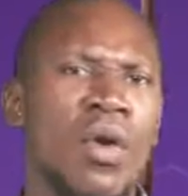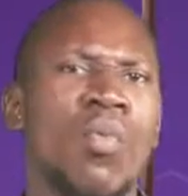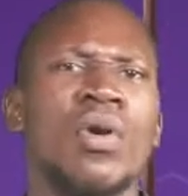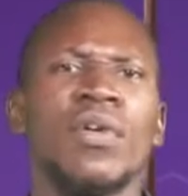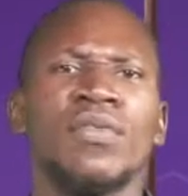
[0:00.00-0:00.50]

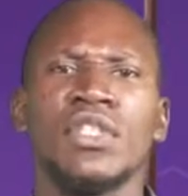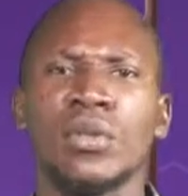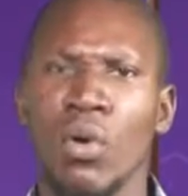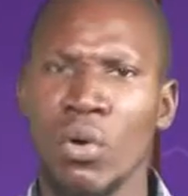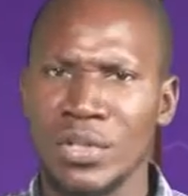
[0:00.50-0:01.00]
One of these
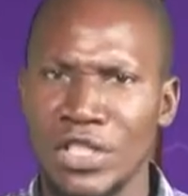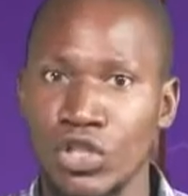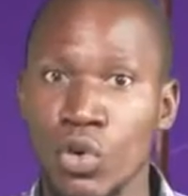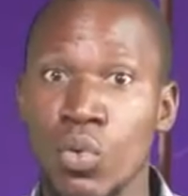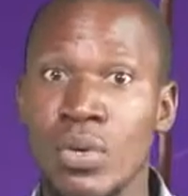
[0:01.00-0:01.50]
laws is
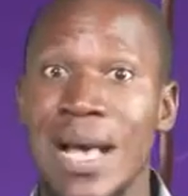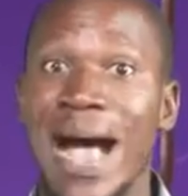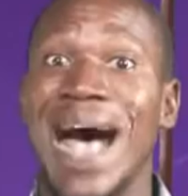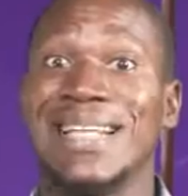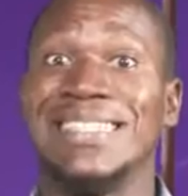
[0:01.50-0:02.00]
known
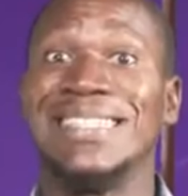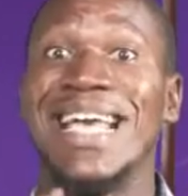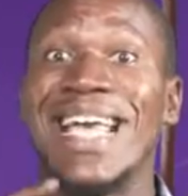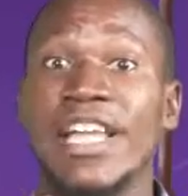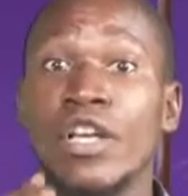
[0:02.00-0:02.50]
as
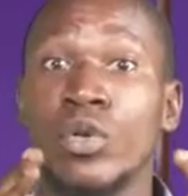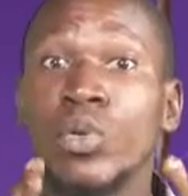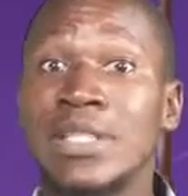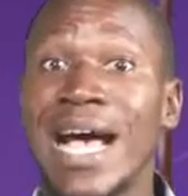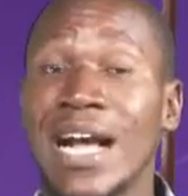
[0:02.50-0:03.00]

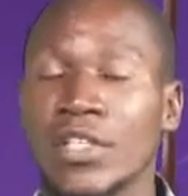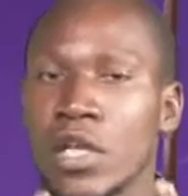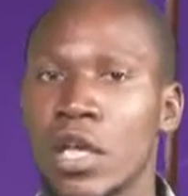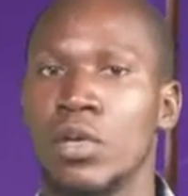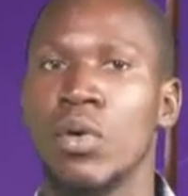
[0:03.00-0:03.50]

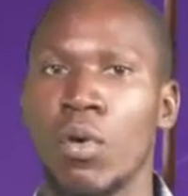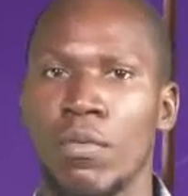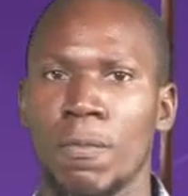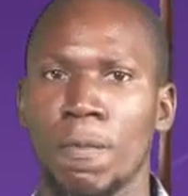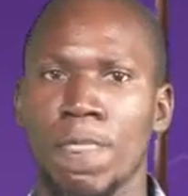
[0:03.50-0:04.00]
Gay-Lussac's law,
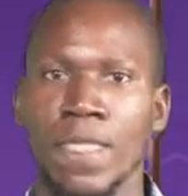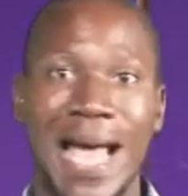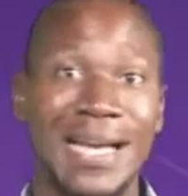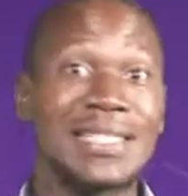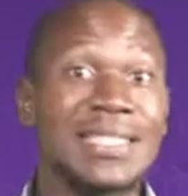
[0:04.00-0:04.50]

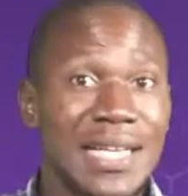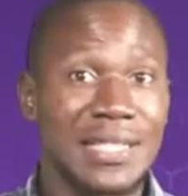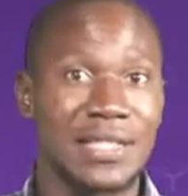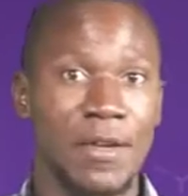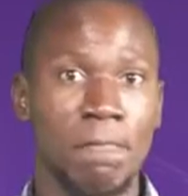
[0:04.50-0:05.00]
and it
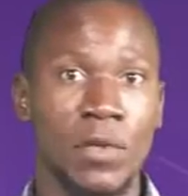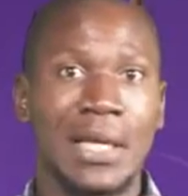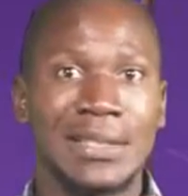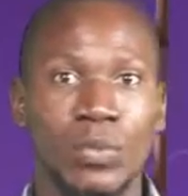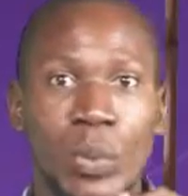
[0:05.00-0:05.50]
states
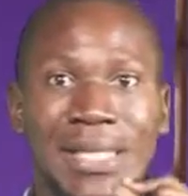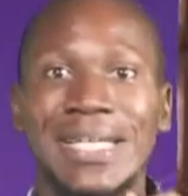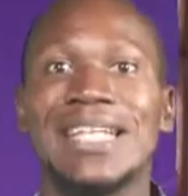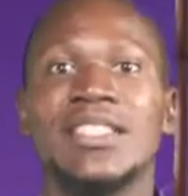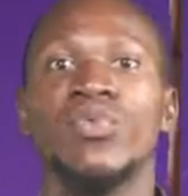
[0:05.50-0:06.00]
that when
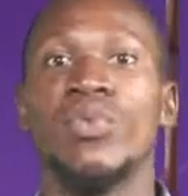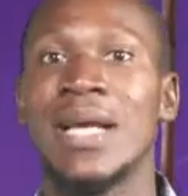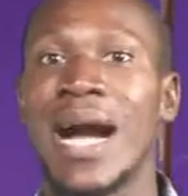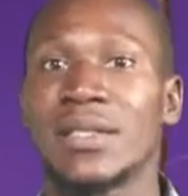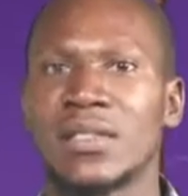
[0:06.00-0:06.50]
gases
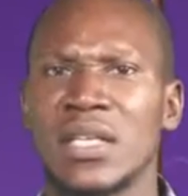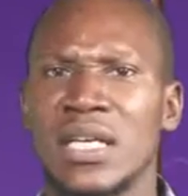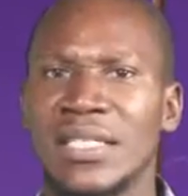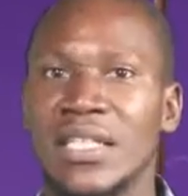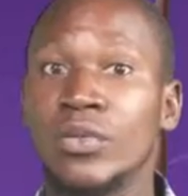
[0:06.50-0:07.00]
react,
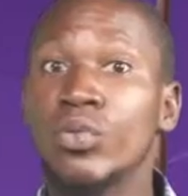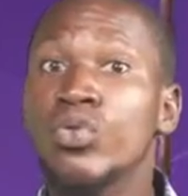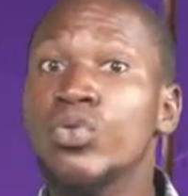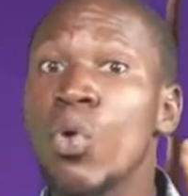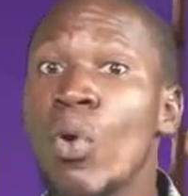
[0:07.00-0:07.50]
they do
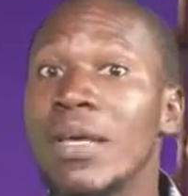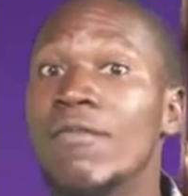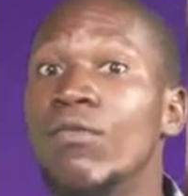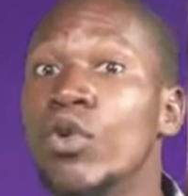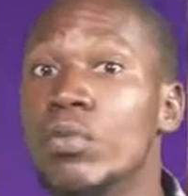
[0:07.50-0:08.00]
so
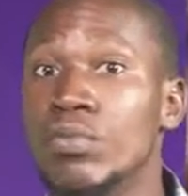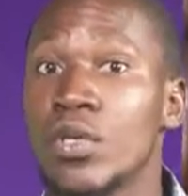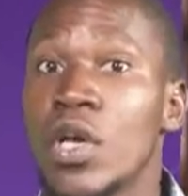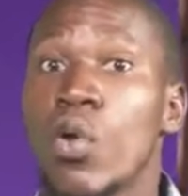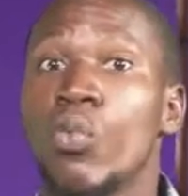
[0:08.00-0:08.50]
in volumes
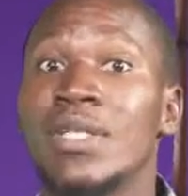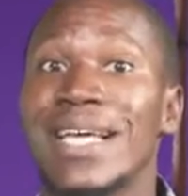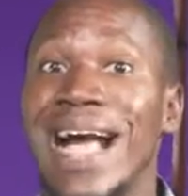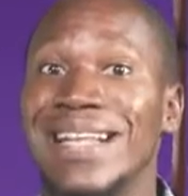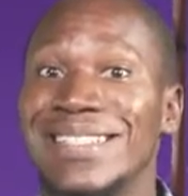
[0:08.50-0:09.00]
which
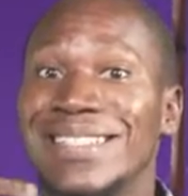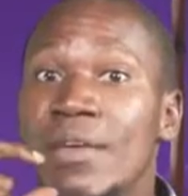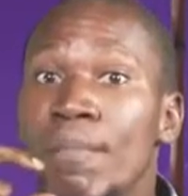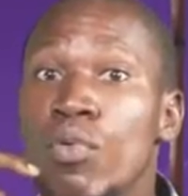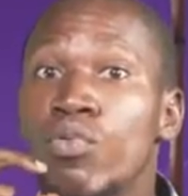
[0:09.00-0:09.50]
are in
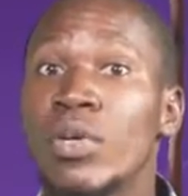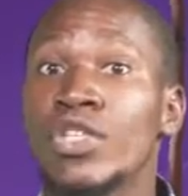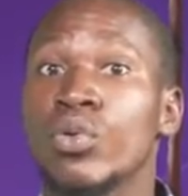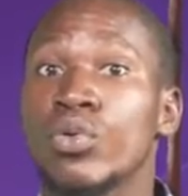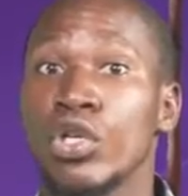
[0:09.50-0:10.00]
simple
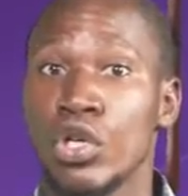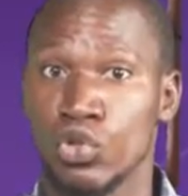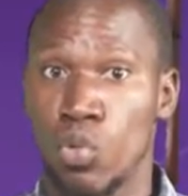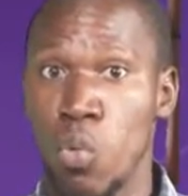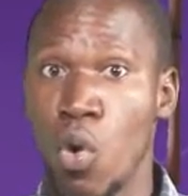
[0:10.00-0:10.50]
ratios
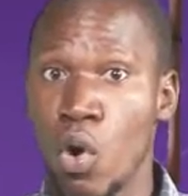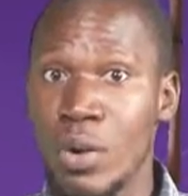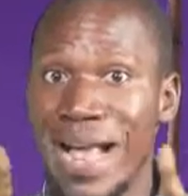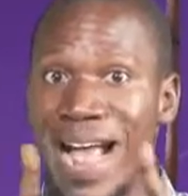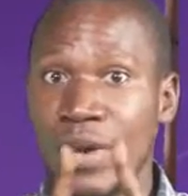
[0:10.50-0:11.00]
to
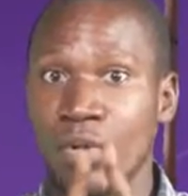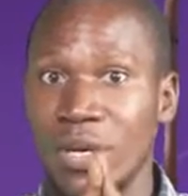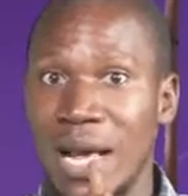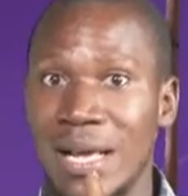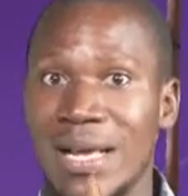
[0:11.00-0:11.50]
one
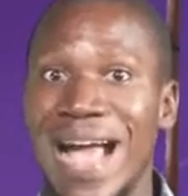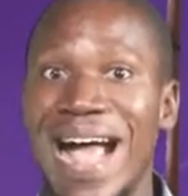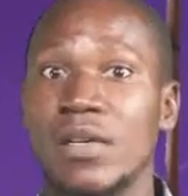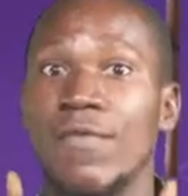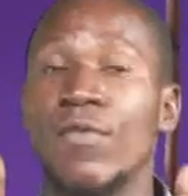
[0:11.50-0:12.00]
another
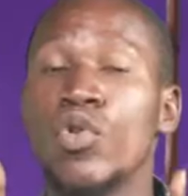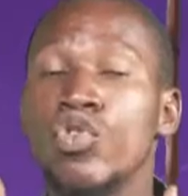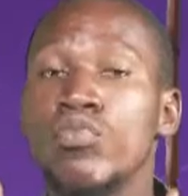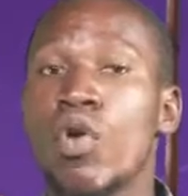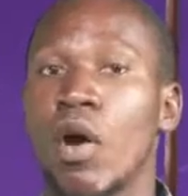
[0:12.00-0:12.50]
and the
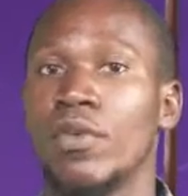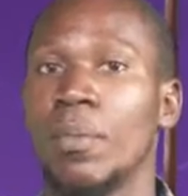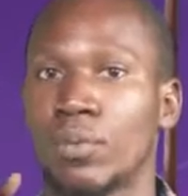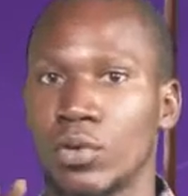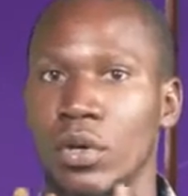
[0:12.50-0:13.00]
volume of the
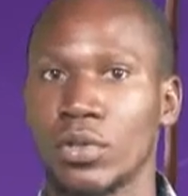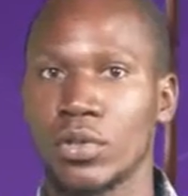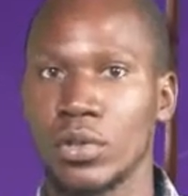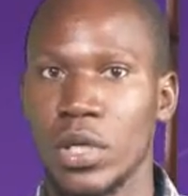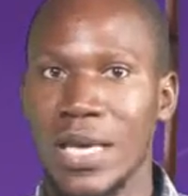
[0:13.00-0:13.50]

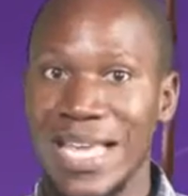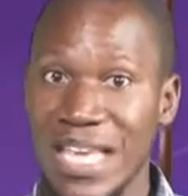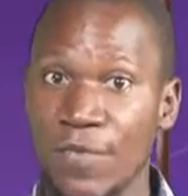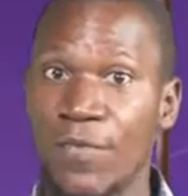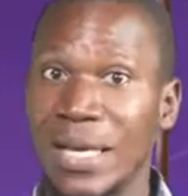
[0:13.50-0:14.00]
product,
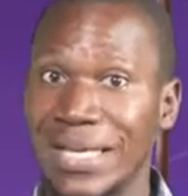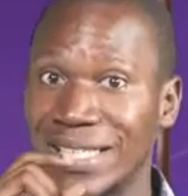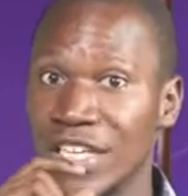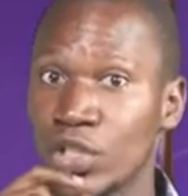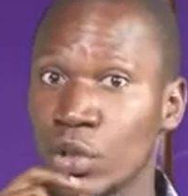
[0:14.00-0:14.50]
if
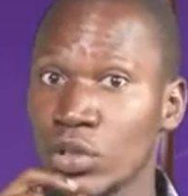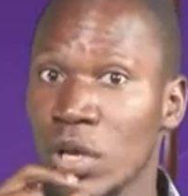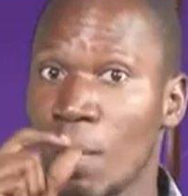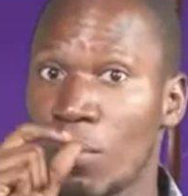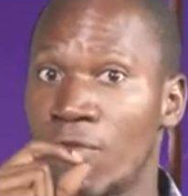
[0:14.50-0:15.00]
gaseous,
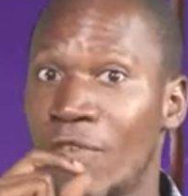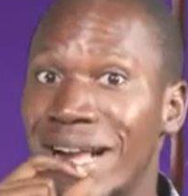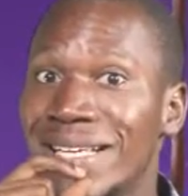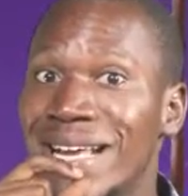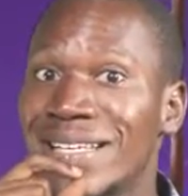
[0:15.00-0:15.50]

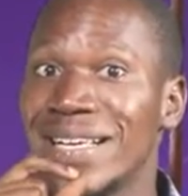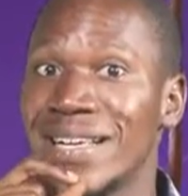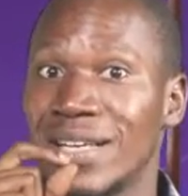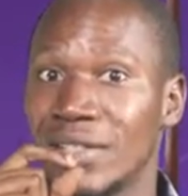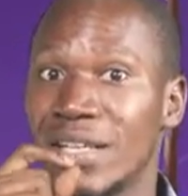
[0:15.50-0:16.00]
provided
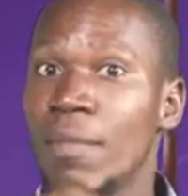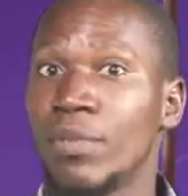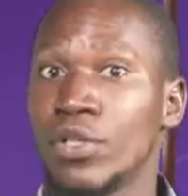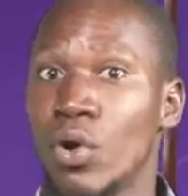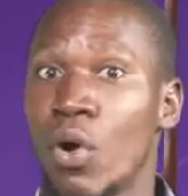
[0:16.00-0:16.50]
that
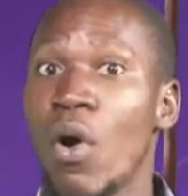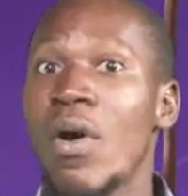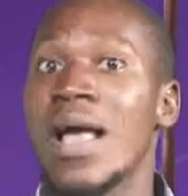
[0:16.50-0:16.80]
temperature